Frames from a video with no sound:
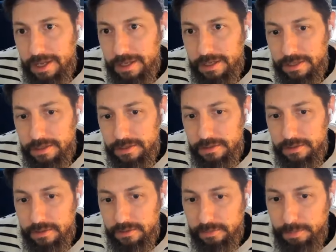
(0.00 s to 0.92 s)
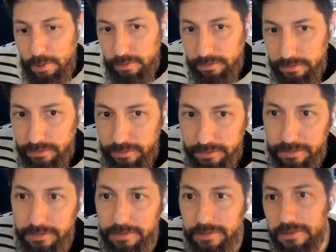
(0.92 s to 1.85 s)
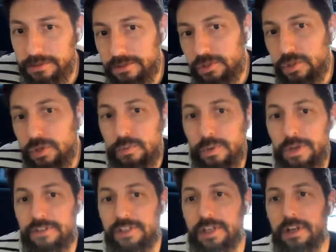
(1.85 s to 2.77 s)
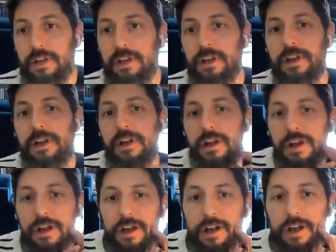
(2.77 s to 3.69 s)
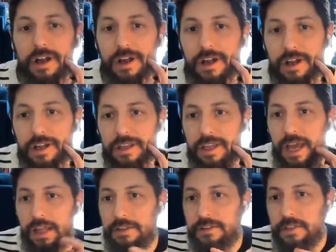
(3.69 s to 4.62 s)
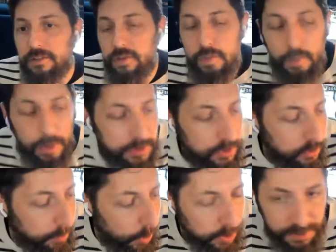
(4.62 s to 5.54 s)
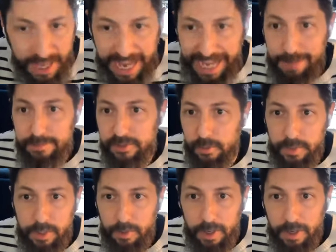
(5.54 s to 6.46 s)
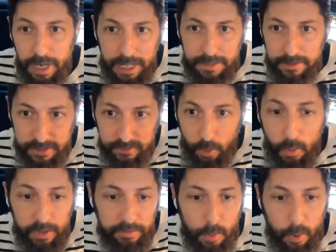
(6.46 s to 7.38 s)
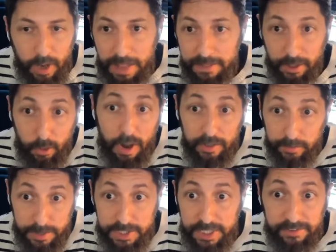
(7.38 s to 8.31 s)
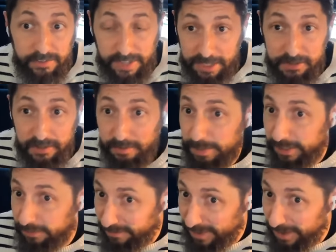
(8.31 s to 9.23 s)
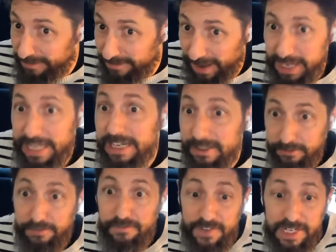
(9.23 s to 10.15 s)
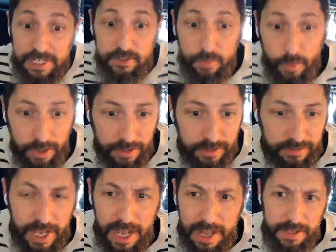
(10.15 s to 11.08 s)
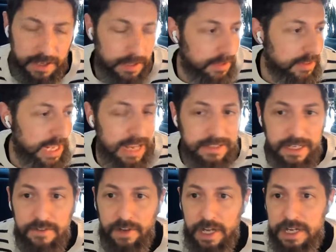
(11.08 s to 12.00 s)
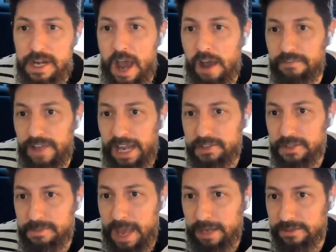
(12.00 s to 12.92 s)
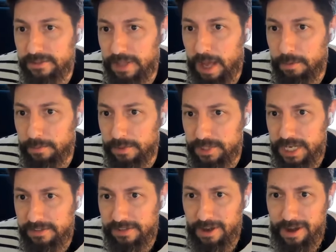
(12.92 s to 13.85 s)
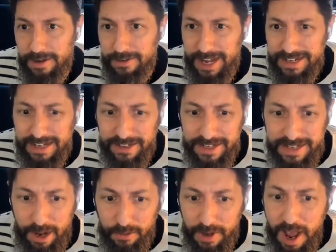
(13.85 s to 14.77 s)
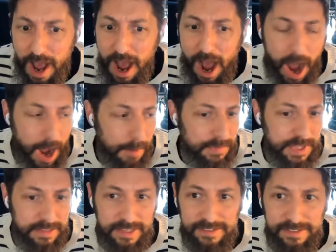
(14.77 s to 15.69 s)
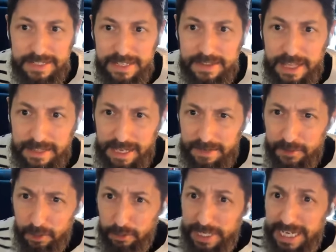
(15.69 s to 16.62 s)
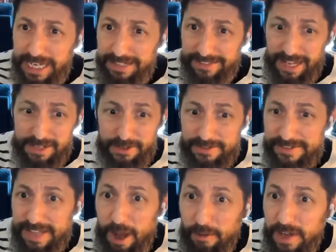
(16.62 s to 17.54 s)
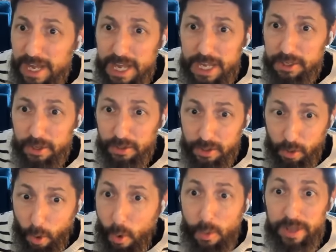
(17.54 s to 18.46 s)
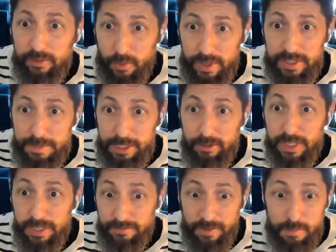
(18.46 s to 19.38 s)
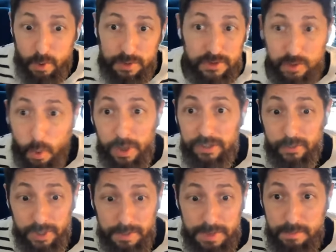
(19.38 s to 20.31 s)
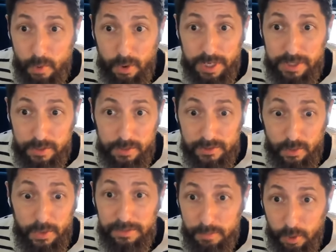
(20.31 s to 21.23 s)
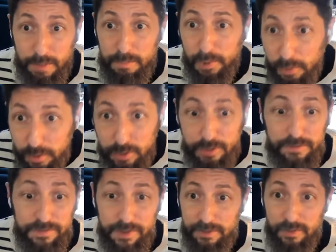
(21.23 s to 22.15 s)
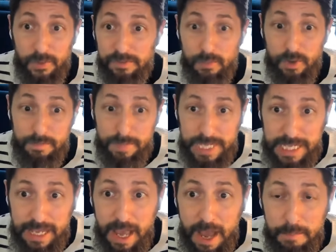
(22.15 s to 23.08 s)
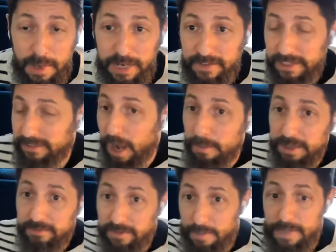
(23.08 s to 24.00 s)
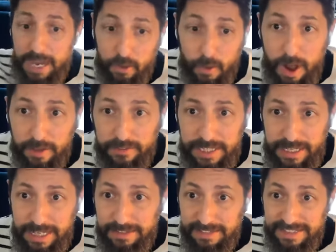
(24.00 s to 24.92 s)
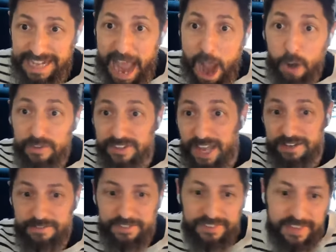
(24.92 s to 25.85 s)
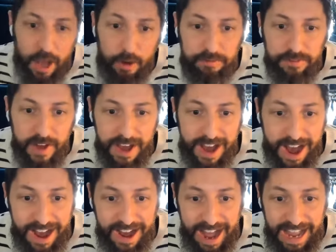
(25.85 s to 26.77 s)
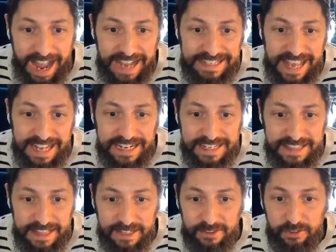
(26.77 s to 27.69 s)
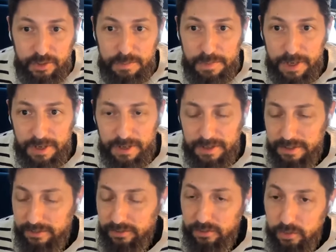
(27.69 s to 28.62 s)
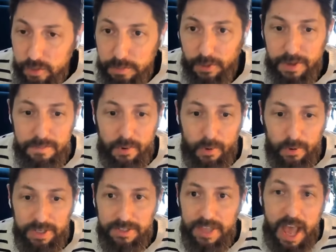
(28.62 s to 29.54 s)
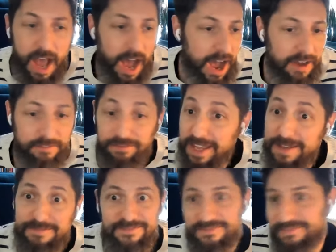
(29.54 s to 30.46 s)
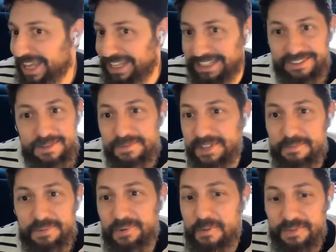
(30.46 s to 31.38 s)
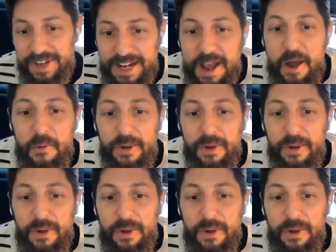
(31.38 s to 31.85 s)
I can trust that. God's word on who I am. Yeah, the, the two words you spoke here, the hamster wheel, where there's just always more, and the cross, where Jesus actually speaks very fine. It is finished words. The the idea of enough actually matters a lot when we're chasing our own identity down. Um, this idea that that if you're looking inside of yourself, you're you're always going to be looking for more. There's always going to be more to do. There's always more to prove. There's always more to be. But if it's coming from that cross, it, it's it's an outside of self uh, identity that that's super super important. Uh, Flame, it yeah. seems appropriate.